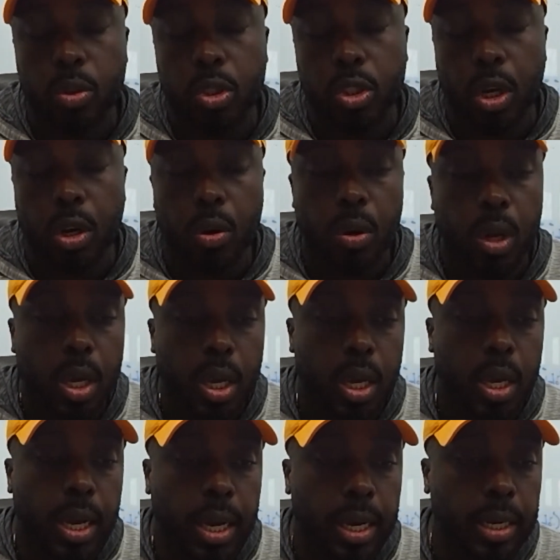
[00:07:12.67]
So,
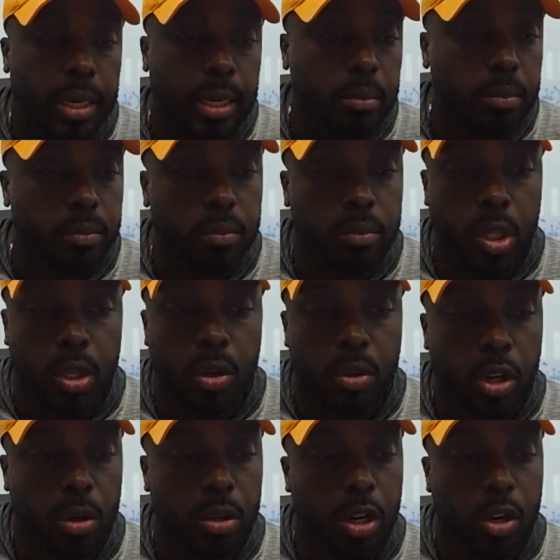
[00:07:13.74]
you know,
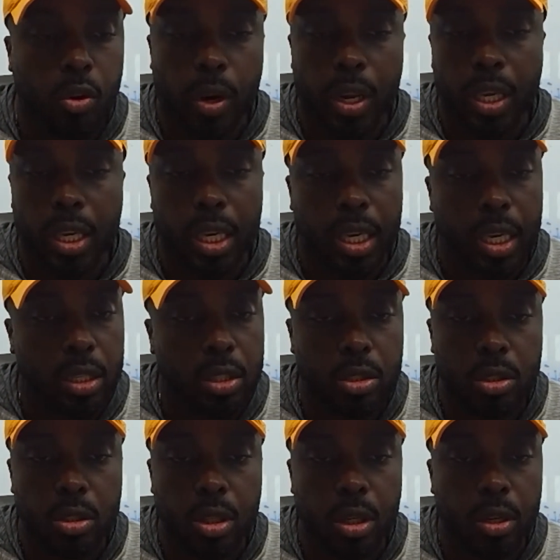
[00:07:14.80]
they're great
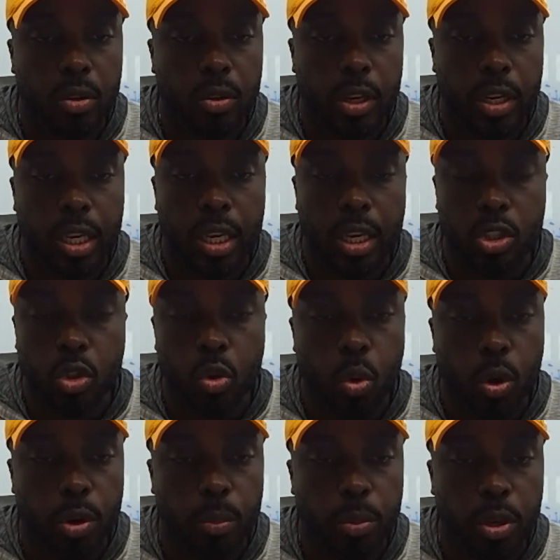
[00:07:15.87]
kids. You know, they're kids who
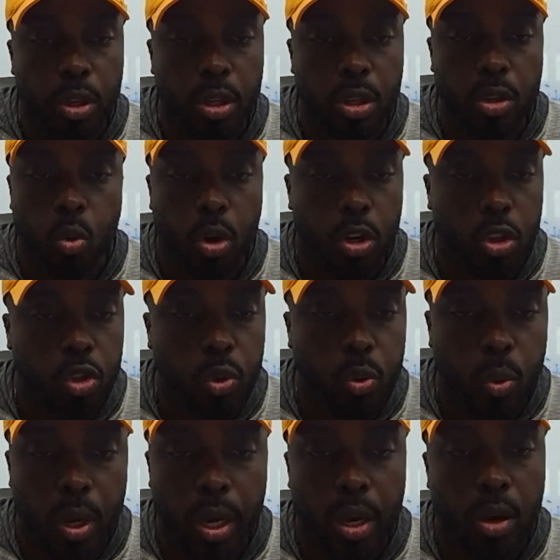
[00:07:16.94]
want to do
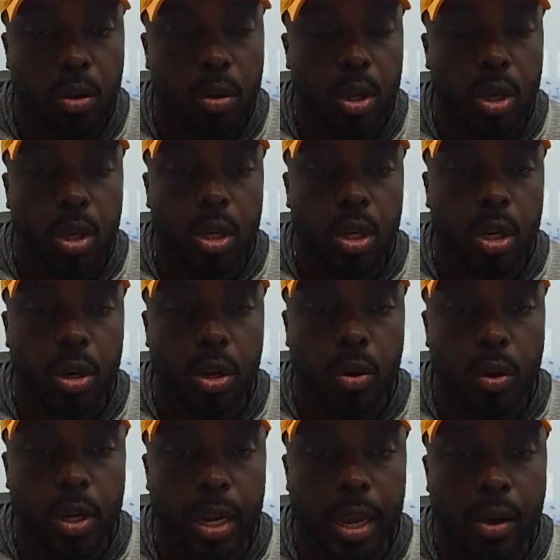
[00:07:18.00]
well, you know,
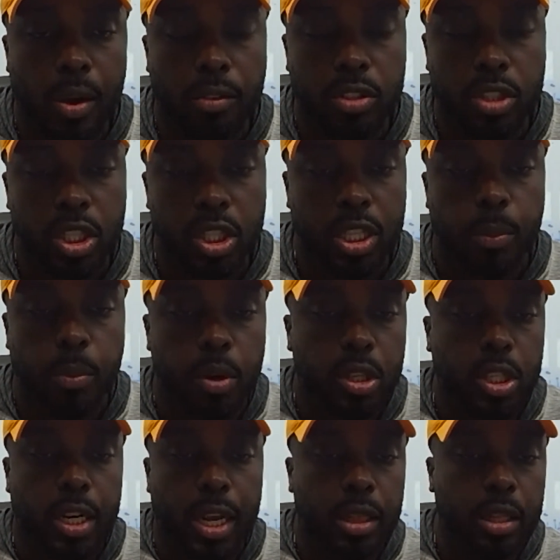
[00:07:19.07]
and now obviously stepping
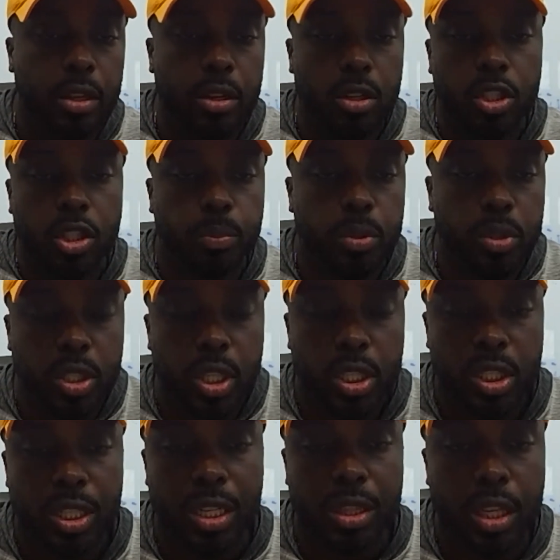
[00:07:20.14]
into that leadership
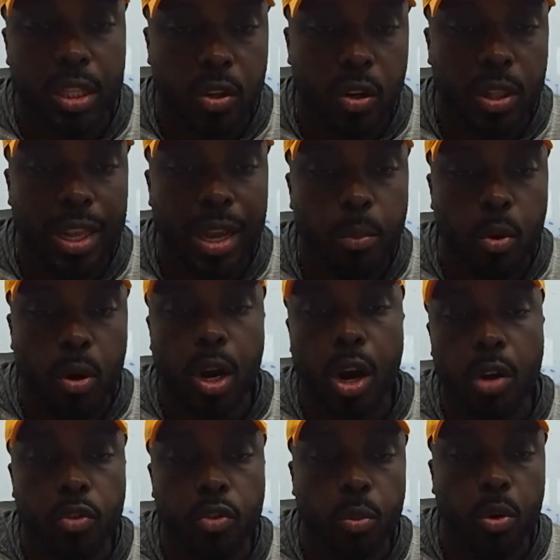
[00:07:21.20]
position, I think they're a lot more
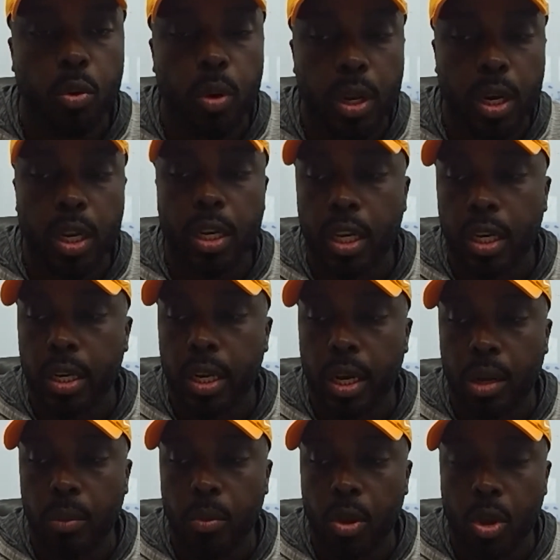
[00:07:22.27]
comfortable with it.
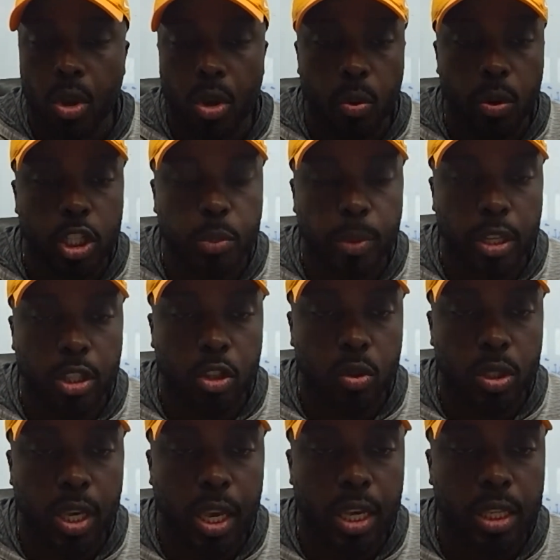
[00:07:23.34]
And we expect
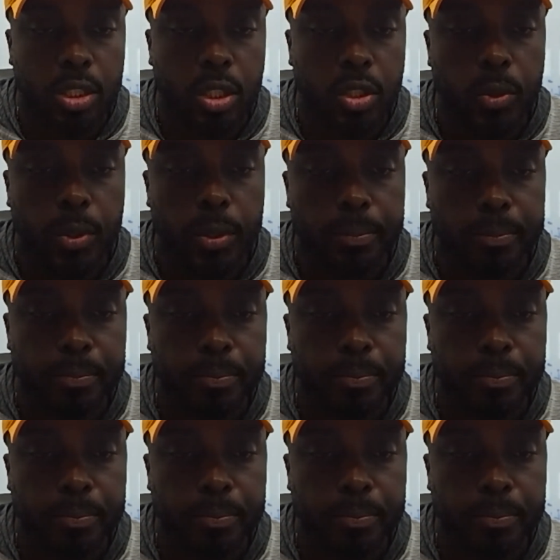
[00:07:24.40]
those guys to do it.